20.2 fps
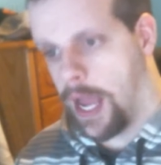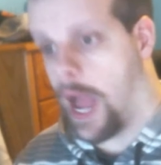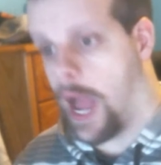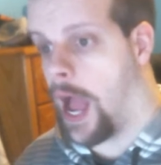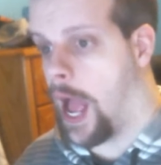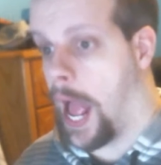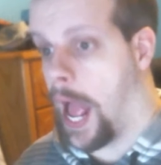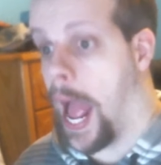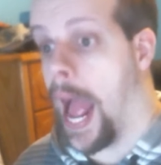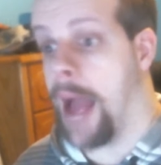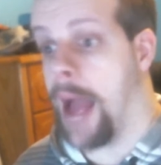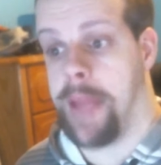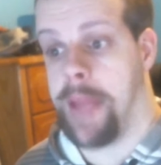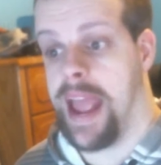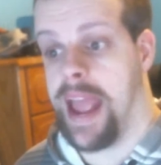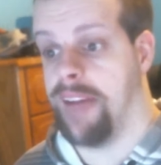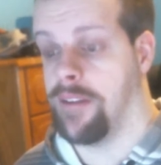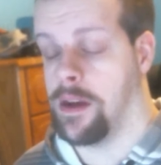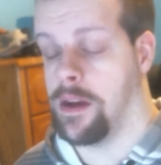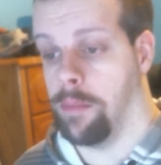I'm
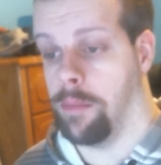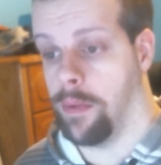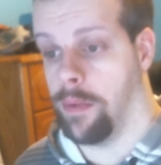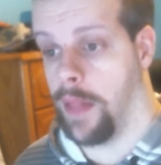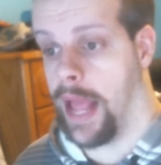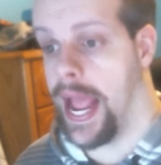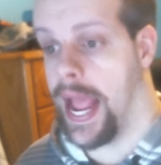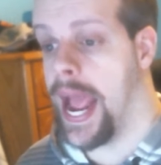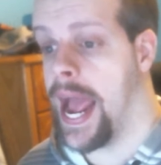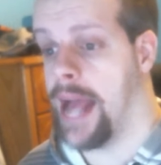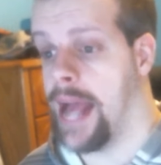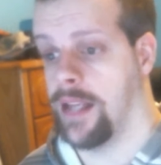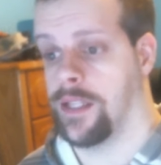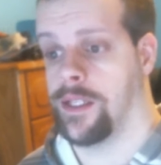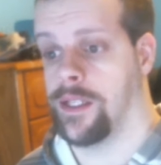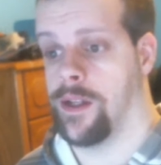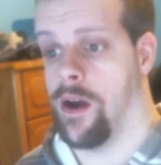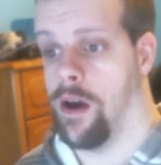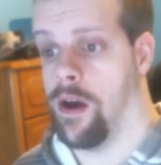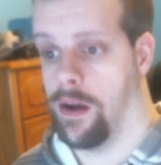having a blast
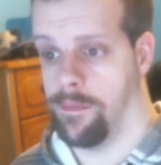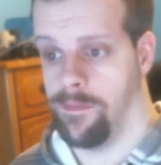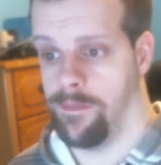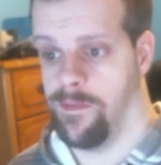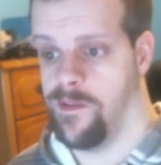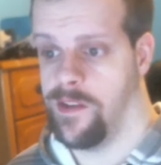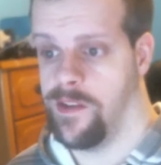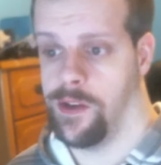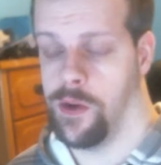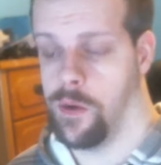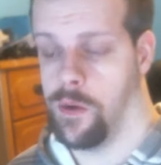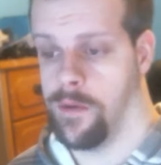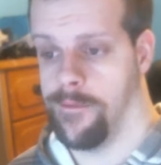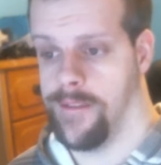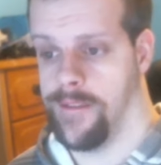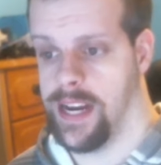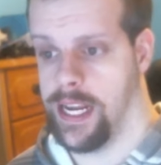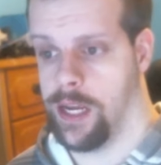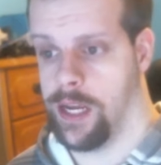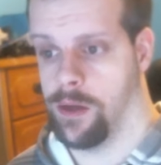uh, doing
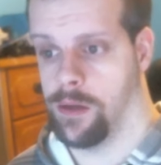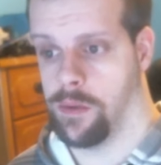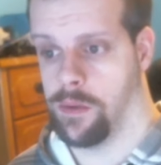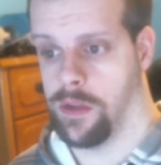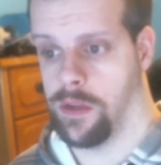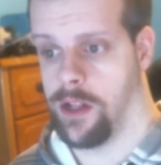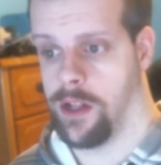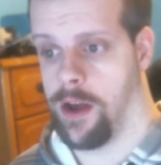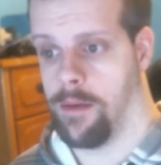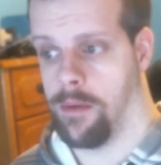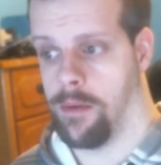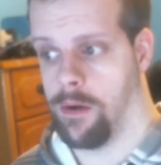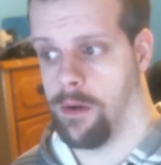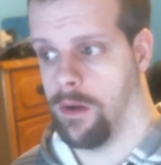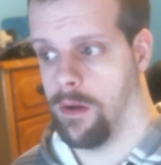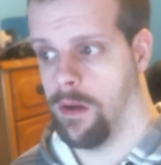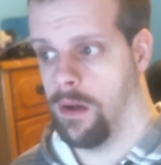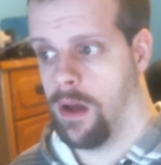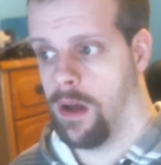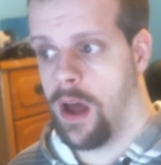videos with Double.
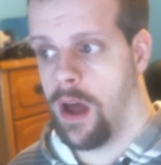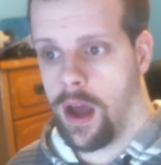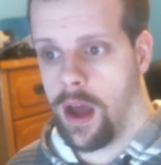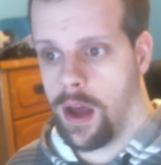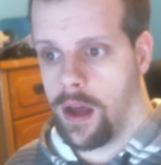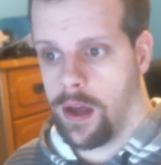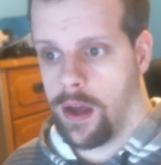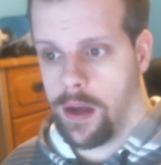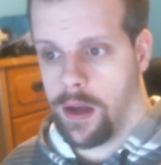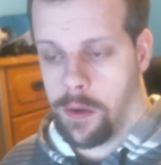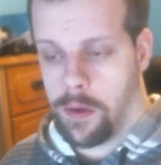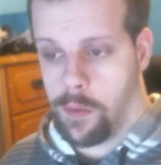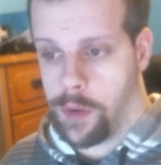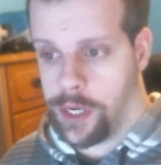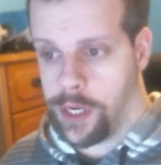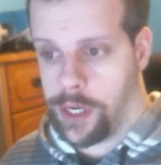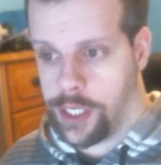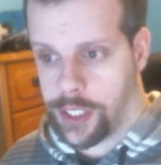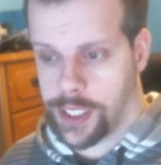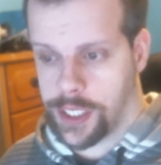We
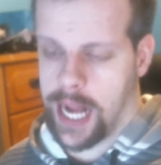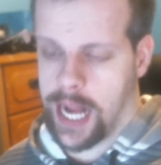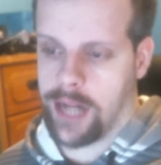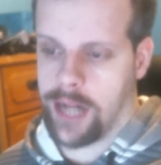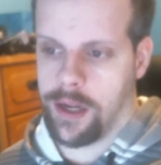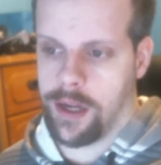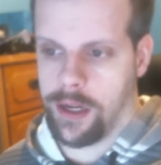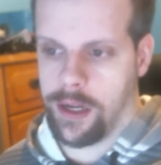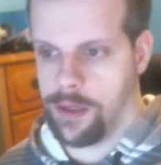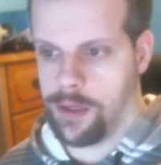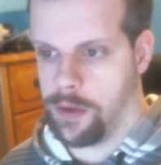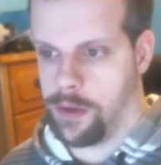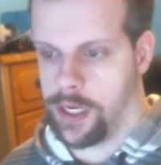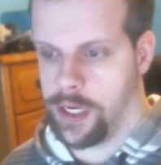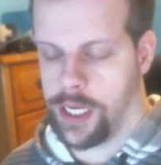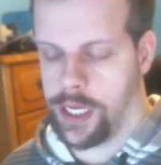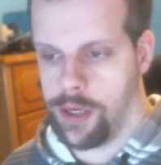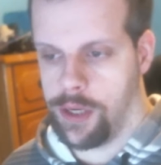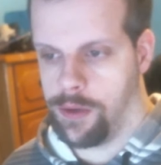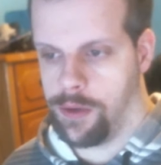just got done doing a
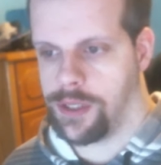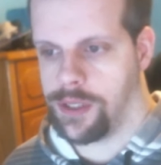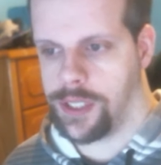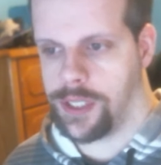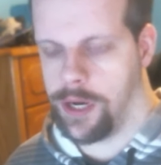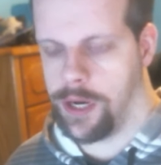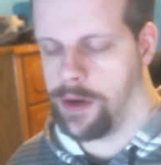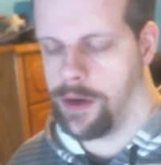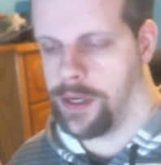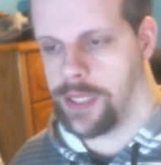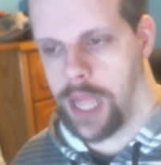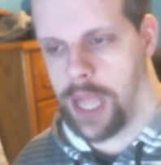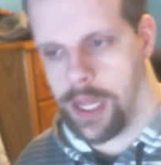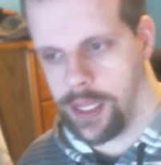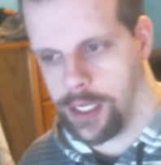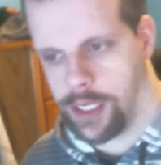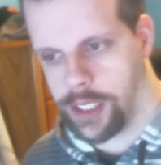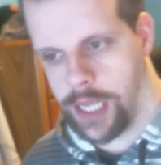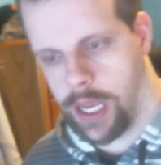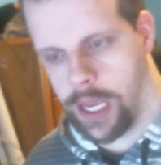huge series on the
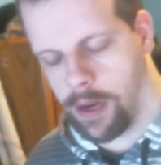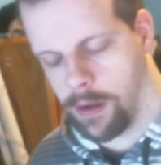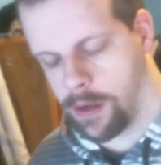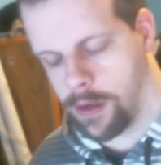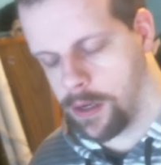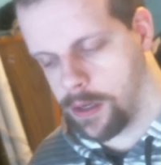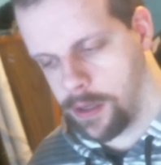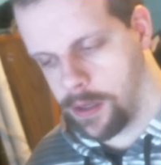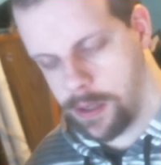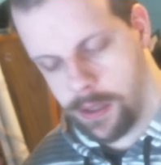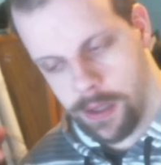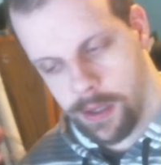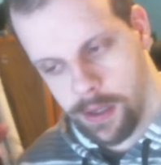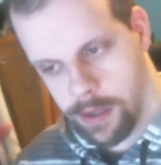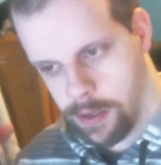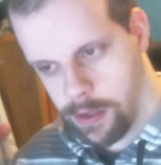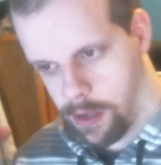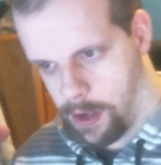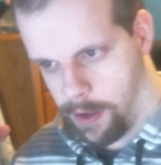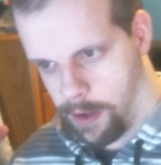channel,
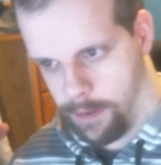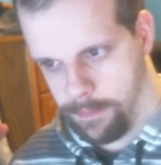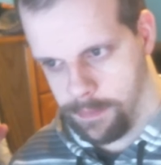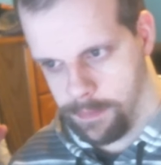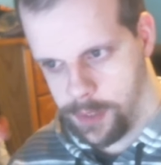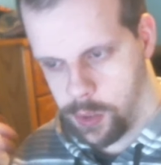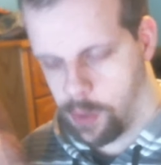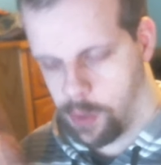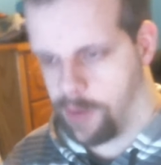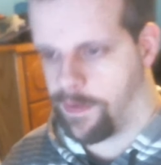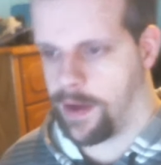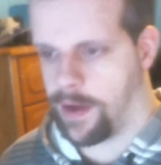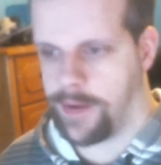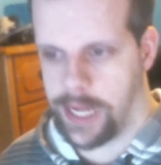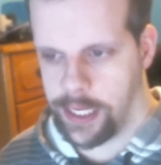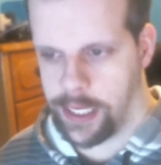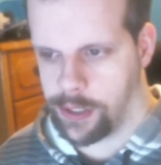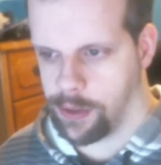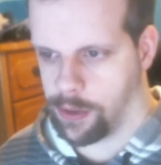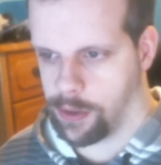um, 25 Days
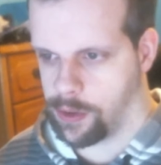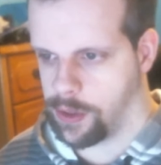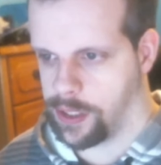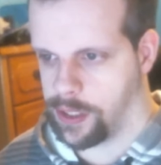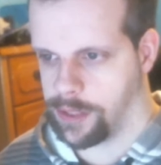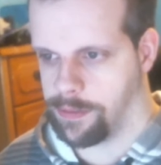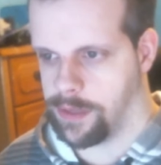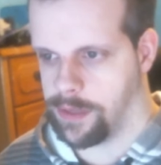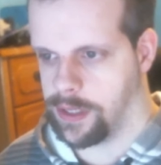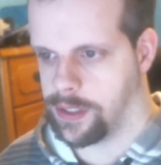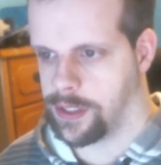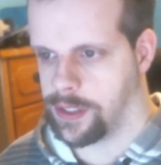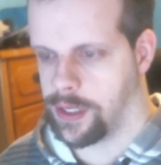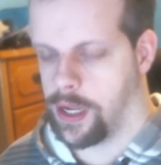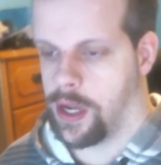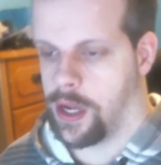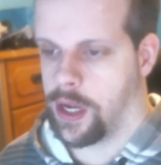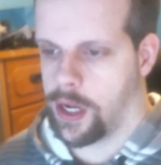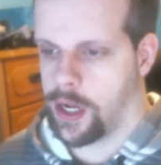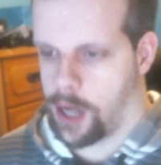Till Christmas,
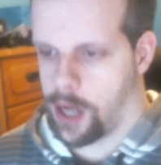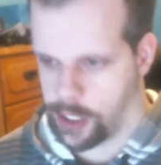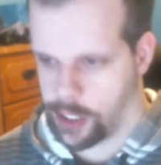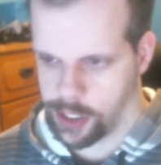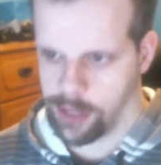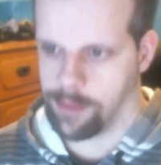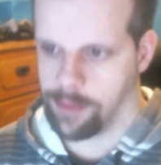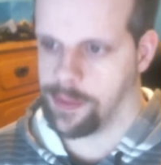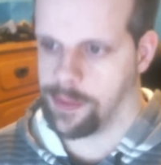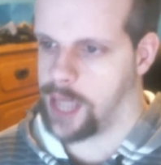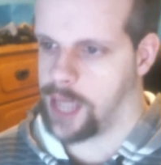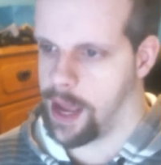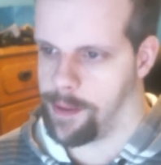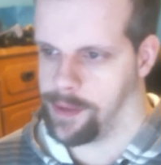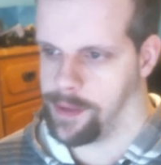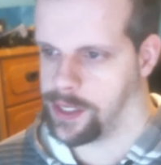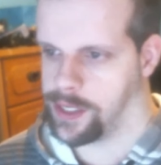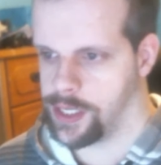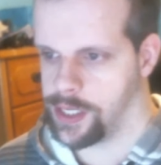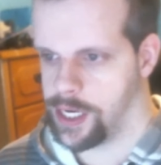Custom Zombies
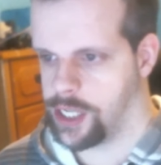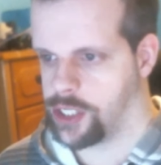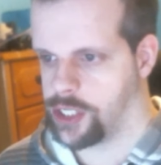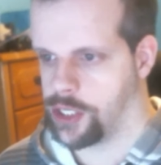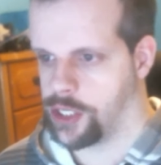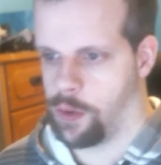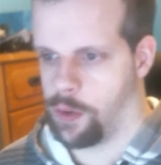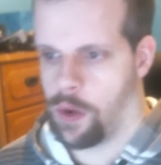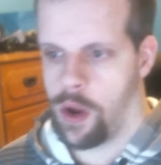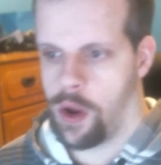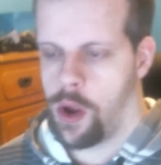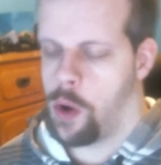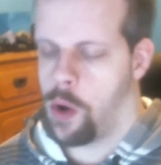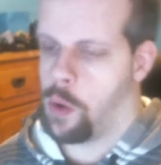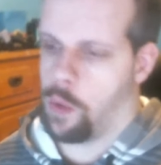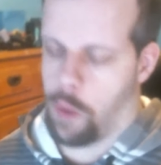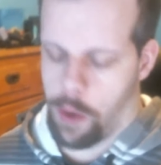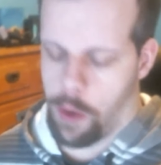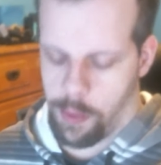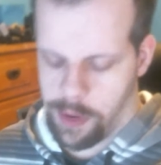Edition,
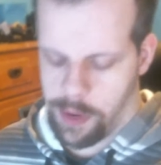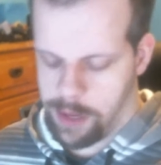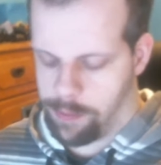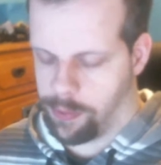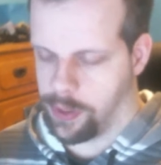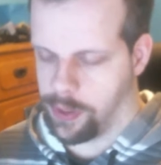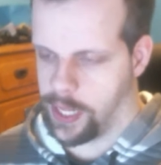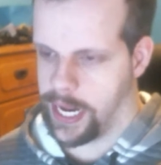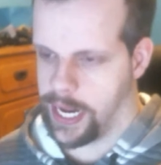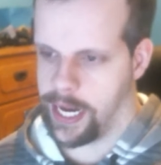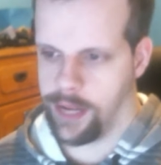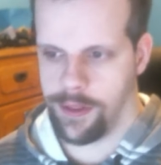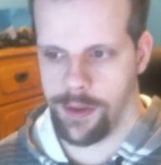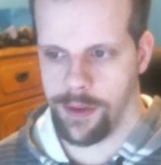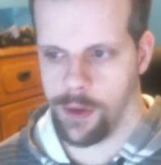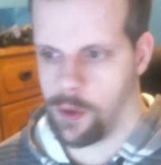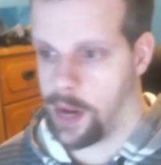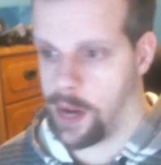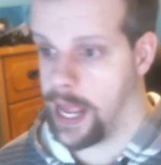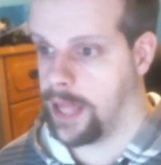where we played
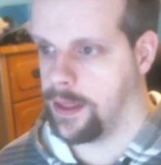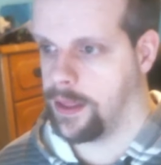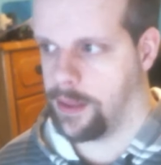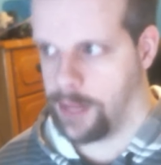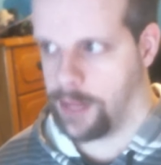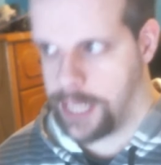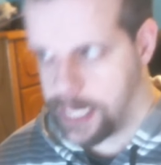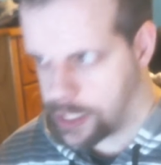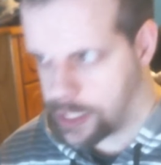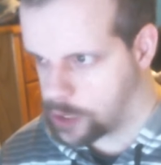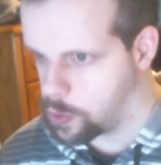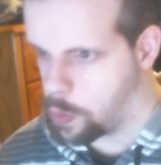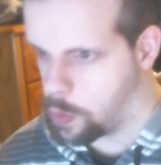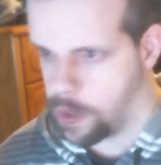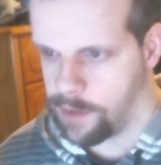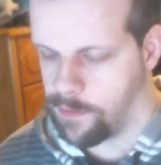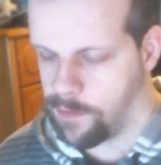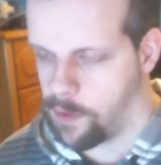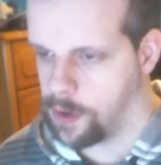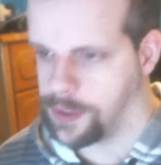through at least
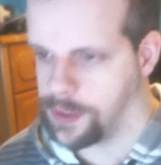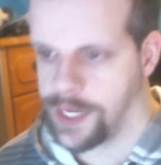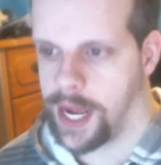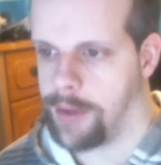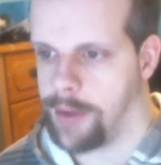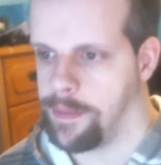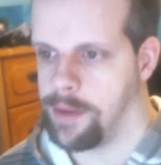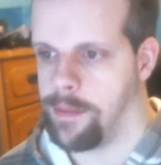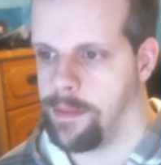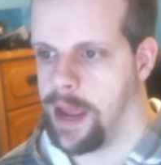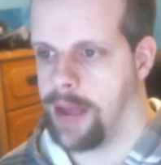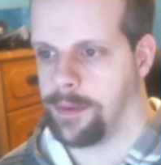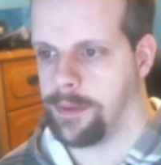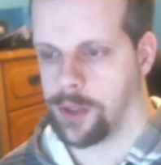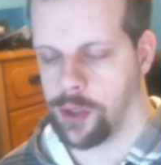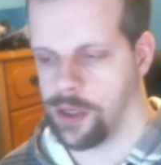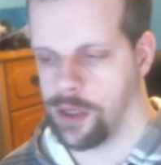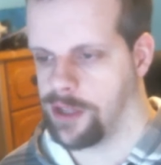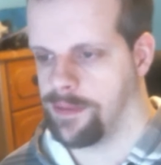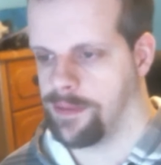24 zombie maps
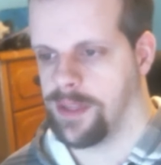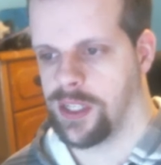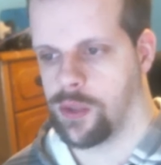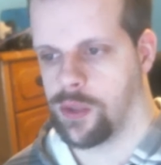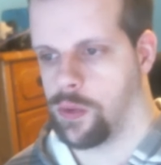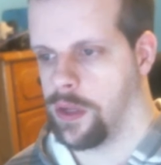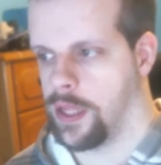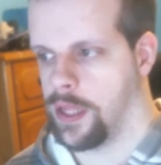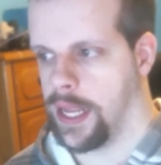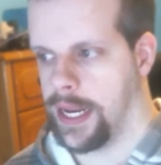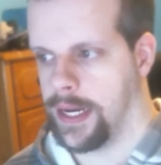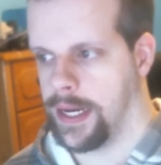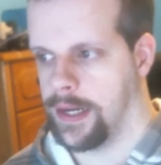Christmas related,